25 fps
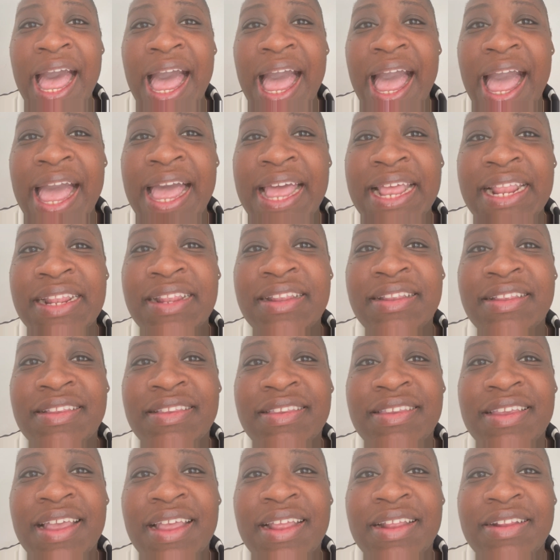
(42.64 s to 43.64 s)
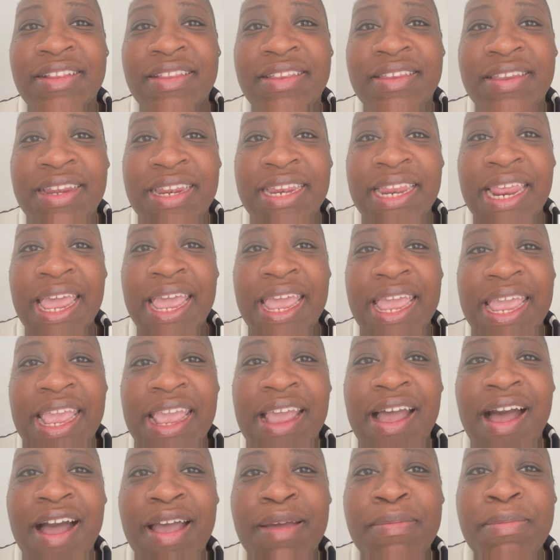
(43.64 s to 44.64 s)
And
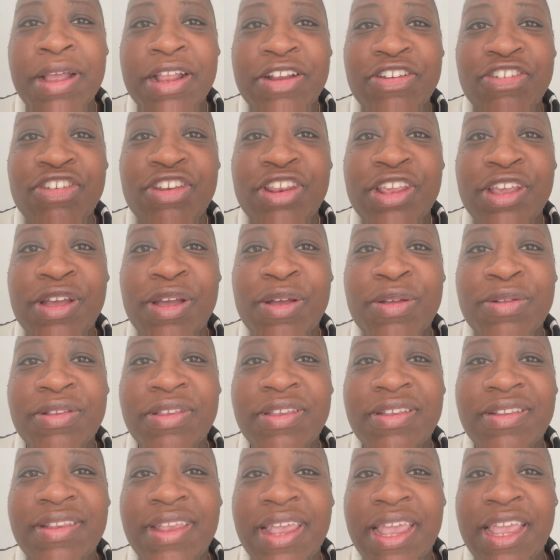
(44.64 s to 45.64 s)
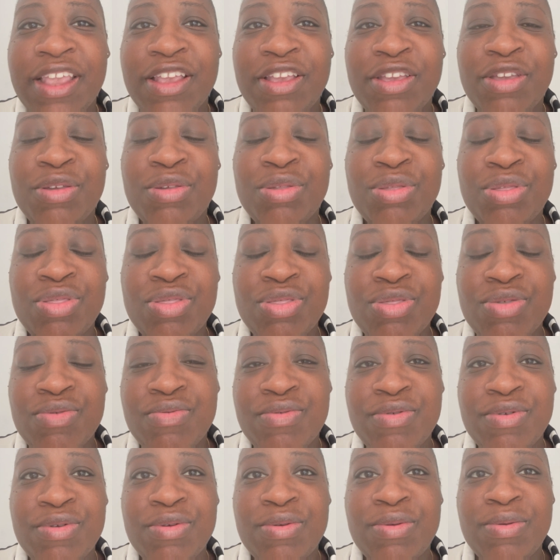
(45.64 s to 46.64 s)
today I'm actually going to take you
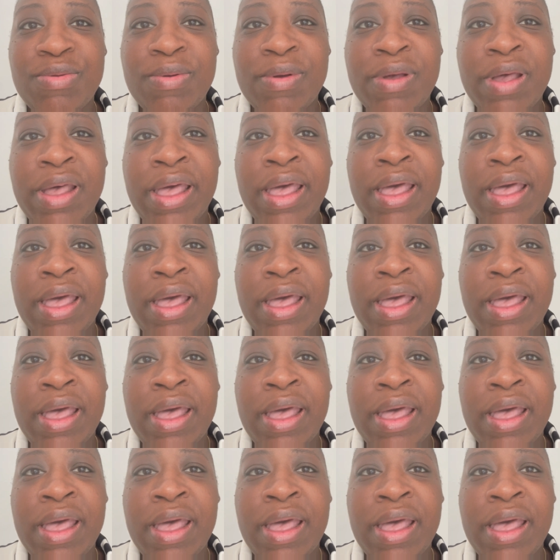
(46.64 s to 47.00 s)
through